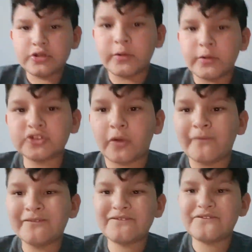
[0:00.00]
You're with your
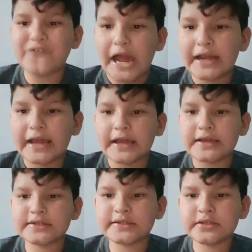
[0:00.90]
fat
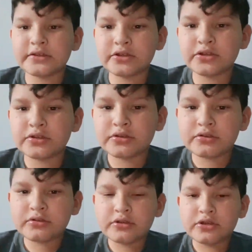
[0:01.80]
ass.
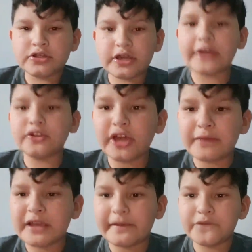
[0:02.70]
Yeah, you can't
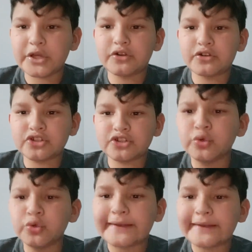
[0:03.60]
make a video because you're
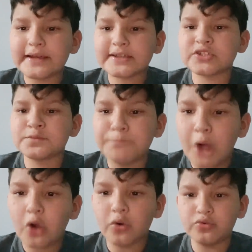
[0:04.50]
getting
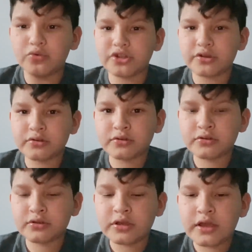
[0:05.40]
exposed.
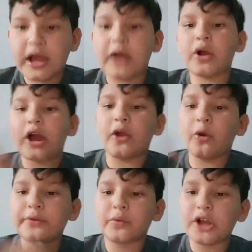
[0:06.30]
I
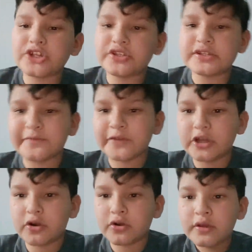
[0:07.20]
hope you're watching this
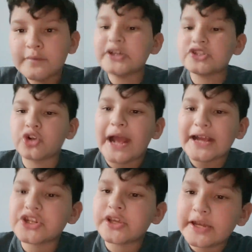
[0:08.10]
video because you're
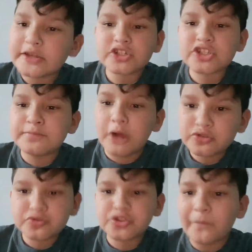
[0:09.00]
actually getting
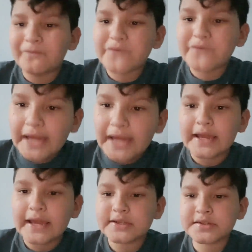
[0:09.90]
exposed with your fat
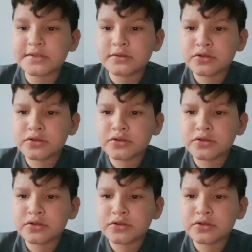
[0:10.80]
ass.